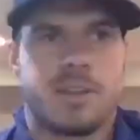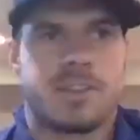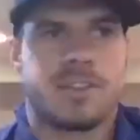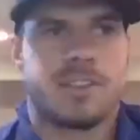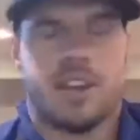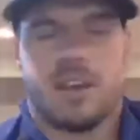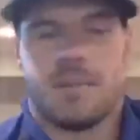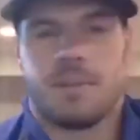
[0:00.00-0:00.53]

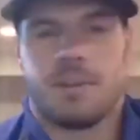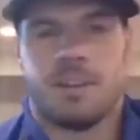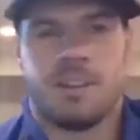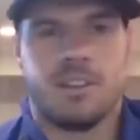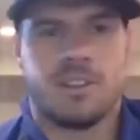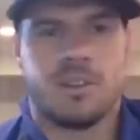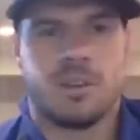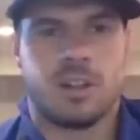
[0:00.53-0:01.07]
it up and
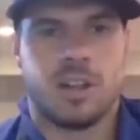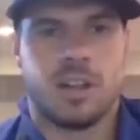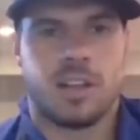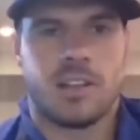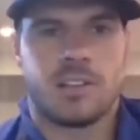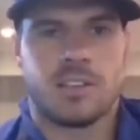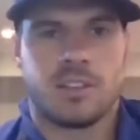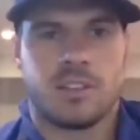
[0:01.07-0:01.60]
enjoy like
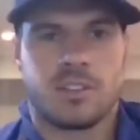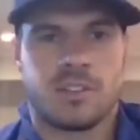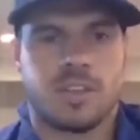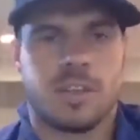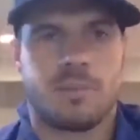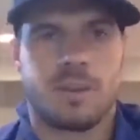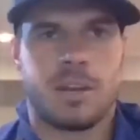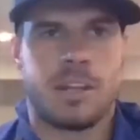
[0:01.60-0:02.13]
each other's
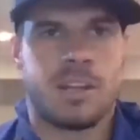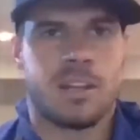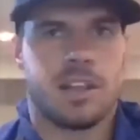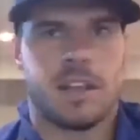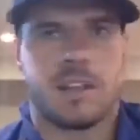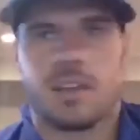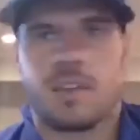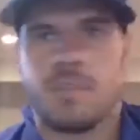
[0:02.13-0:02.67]
company and
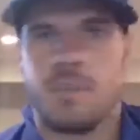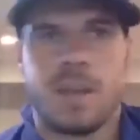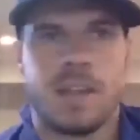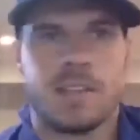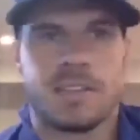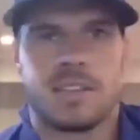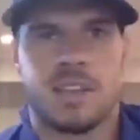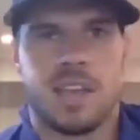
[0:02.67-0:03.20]
like
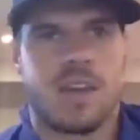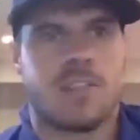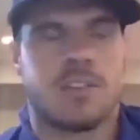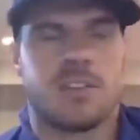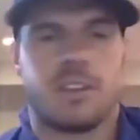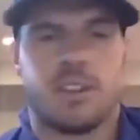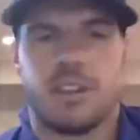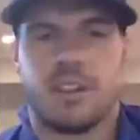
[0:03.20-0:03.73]
competing
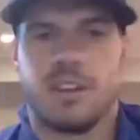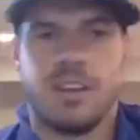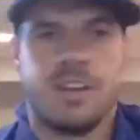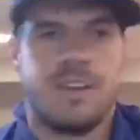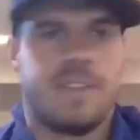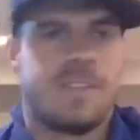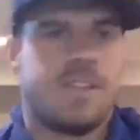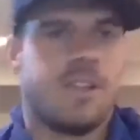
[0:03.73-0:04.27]
together. And,
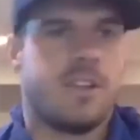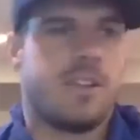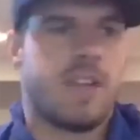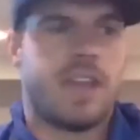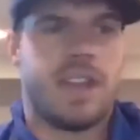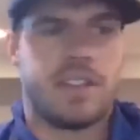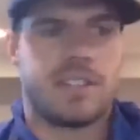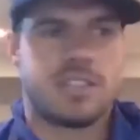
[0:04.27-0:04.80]
you know, the
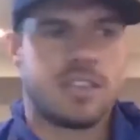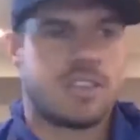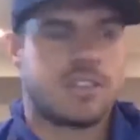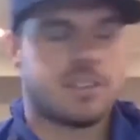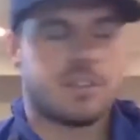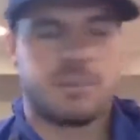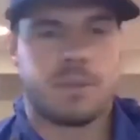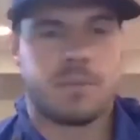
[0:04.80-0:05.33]
handshakes
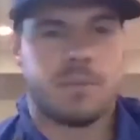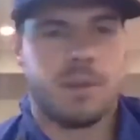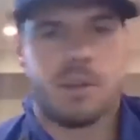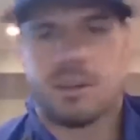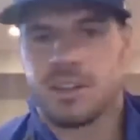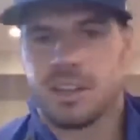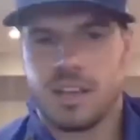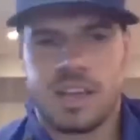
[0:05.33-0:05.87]
are a big part
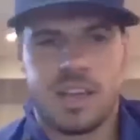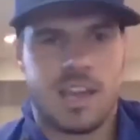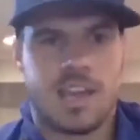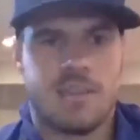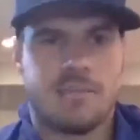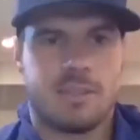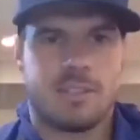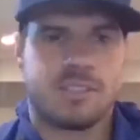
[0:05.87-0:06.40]
of the
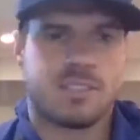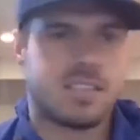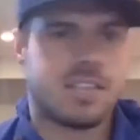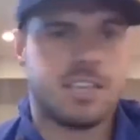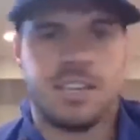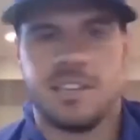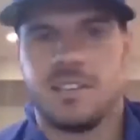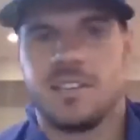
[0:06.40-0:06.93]
game and
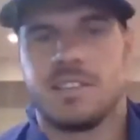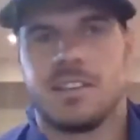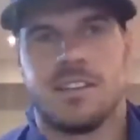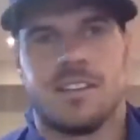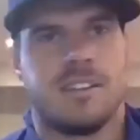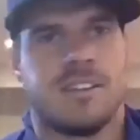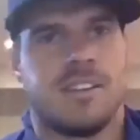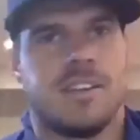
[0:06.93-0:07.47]
seeds
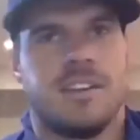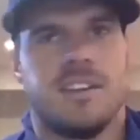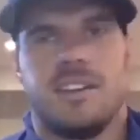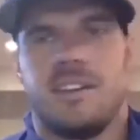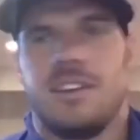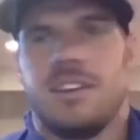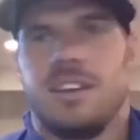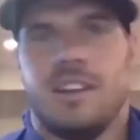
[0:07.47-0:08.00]
and,
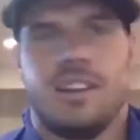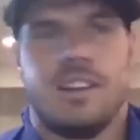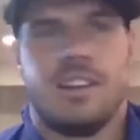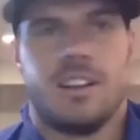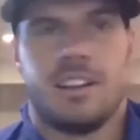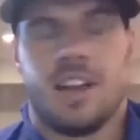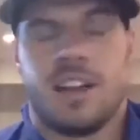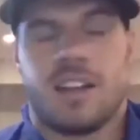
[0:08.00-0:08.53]
and
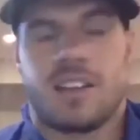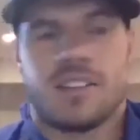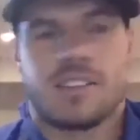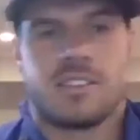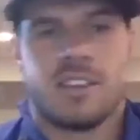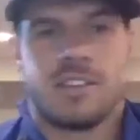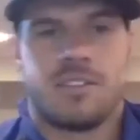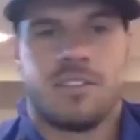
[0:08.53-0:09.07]
a lot of this
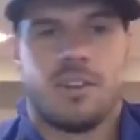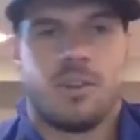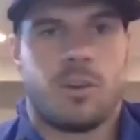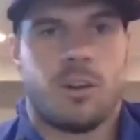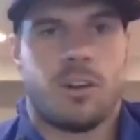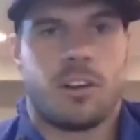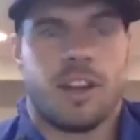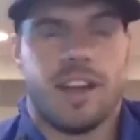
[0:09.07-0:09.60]
stuff, you know, we're
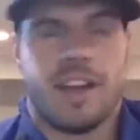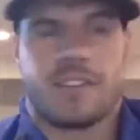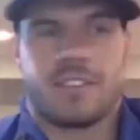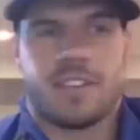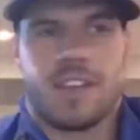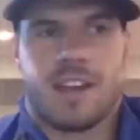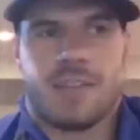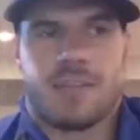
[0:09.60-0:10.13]
all going to have to
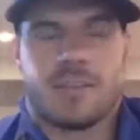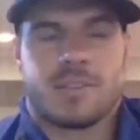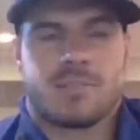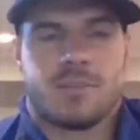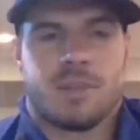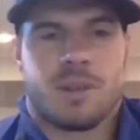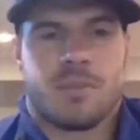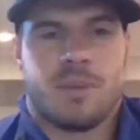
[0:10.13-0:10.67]
kind of be
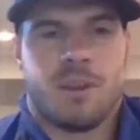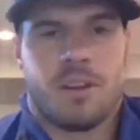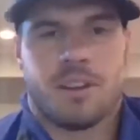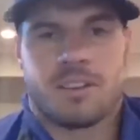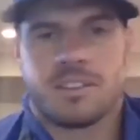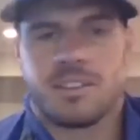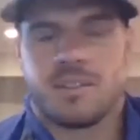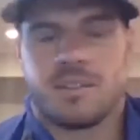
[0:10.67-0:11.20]
spread apart.
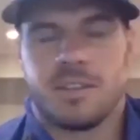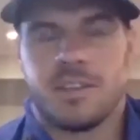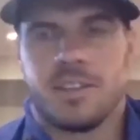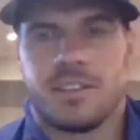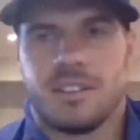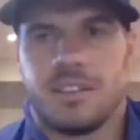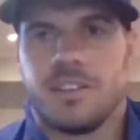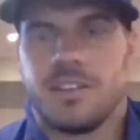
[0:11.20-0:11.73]
It's going to be a,
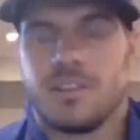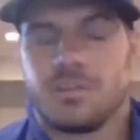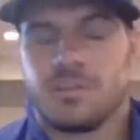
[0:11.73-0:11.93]
a different